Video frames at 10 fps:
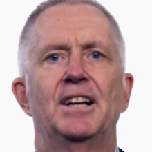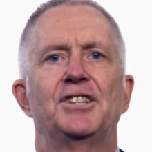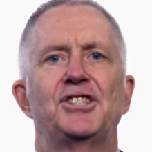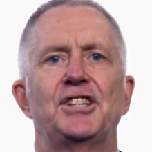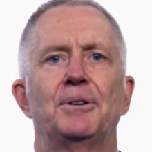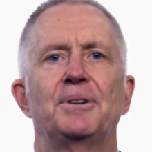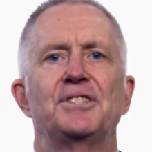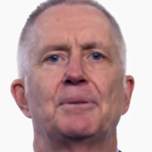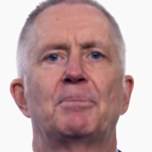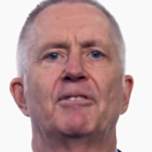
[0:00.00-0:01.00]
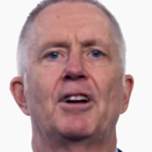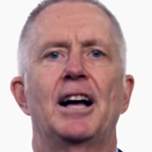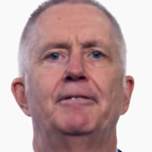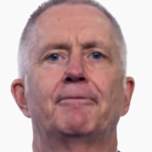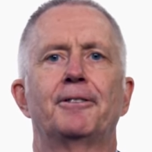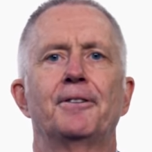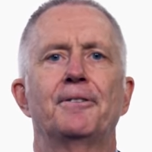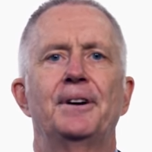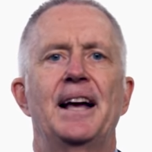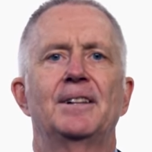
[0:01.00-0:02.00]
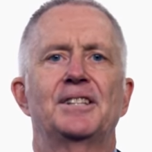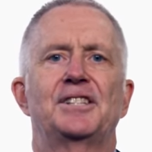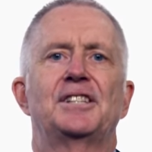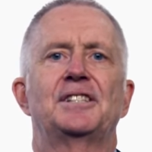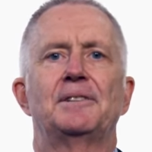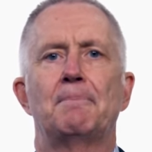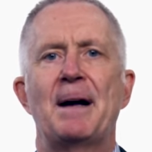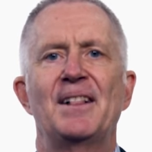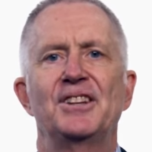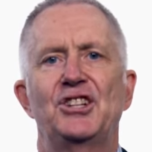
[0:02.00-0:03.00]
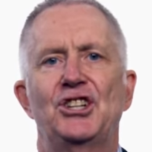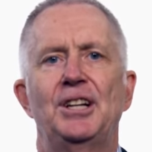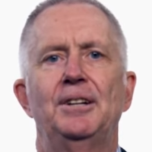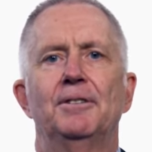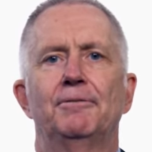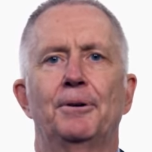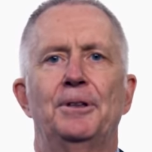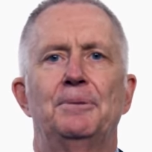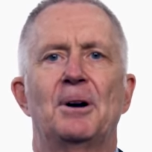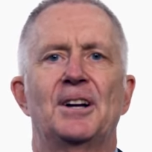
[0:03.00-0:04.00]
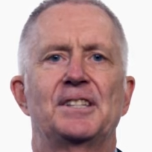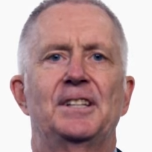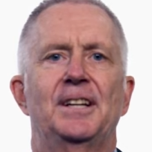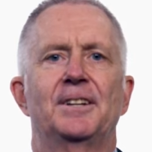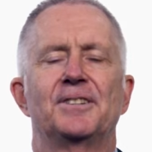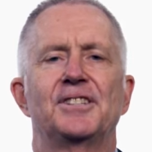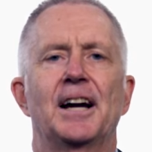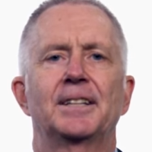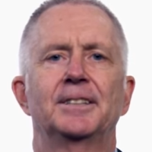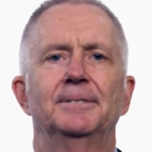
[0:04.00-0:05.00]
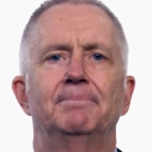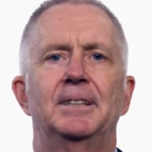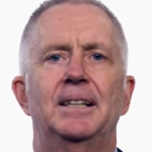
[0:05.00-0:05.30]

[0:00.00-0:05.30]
series that provide further analysis of the balance sheet for the deposit taker sector,